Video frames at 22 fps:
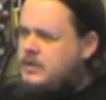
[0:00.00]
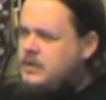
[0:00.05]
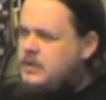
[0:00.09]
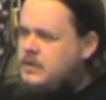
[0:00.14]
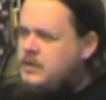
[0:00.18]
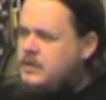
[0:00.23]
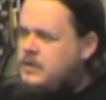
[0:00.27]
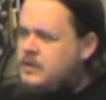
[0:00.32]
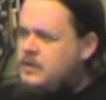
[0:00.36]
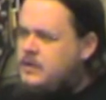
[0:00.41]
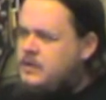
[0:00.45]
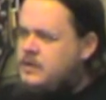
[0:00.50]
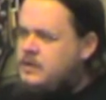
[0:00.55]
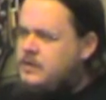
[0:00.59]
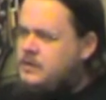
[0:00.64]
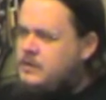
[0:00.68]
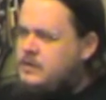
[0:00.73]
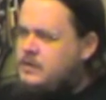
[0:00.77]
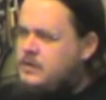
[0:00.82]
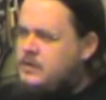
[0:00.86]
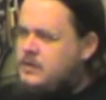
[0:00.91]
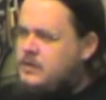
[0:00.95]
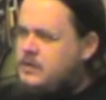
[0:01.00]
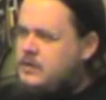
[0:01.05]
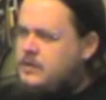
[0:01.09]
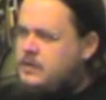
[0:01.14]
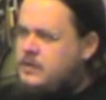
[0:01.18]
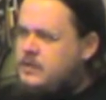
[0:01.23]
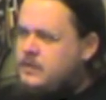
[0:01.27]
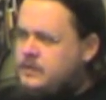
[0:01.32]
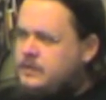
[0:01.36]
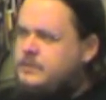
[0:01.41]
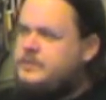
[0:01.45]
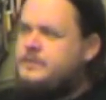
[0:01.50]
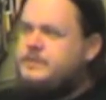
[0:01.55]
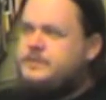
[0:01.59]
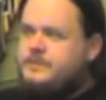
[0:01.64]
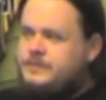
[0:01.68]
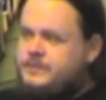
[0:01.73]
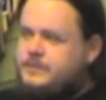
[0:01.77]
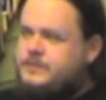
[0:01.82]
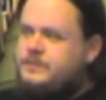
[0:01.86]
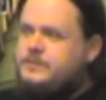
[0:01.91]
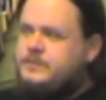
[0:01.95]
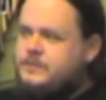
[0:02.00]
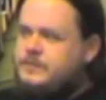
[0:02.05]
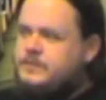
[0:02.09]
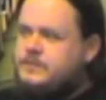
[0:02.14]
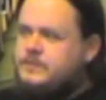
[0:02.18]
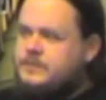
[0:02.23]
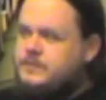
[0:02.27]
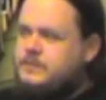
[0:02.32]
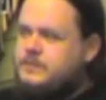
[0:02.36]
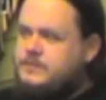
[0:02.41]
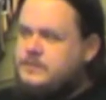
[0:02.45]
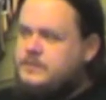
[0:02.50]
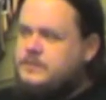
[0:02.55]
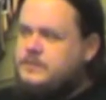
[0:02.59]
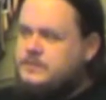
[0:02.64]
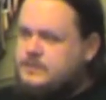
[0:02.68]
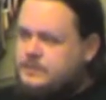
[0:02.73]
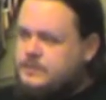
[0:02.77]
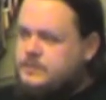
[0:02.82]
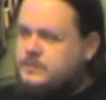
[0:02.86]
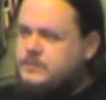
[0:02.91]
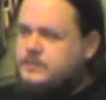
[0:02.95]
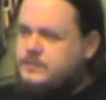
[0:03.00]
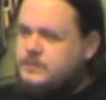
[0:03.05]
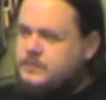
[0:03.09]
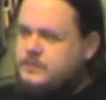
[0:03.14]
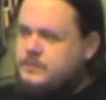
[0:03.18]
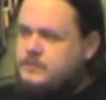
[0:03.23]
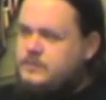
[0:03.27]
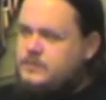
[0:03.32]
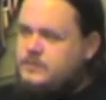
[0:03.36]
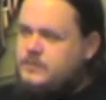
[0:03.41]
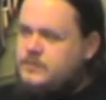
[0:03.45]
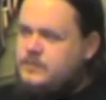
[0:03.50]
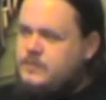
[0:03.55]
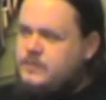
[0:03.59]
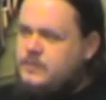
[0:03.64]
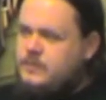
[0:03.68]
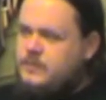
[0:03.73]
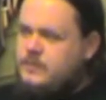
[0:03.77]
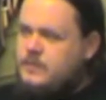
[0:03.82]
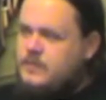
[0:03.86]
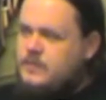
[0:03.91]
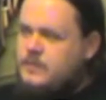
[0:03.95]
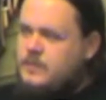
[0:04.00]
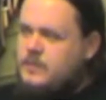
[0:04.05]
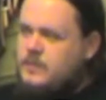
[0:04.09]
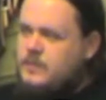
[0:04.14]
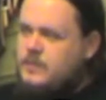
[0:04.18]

This person isn't speaking.